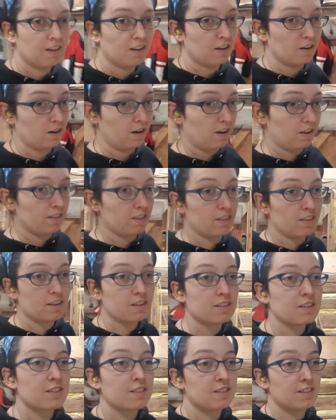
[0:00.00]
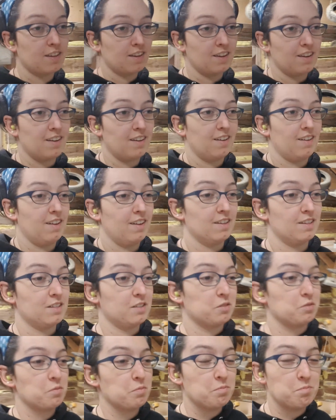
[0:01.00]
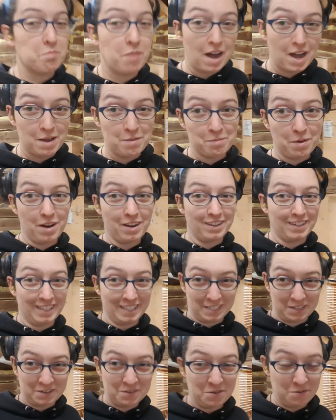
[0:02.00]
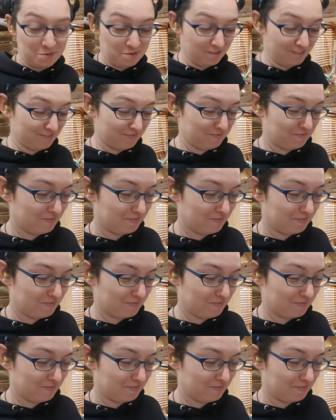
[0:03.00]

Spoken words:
Okay, this is mind-boggling cool.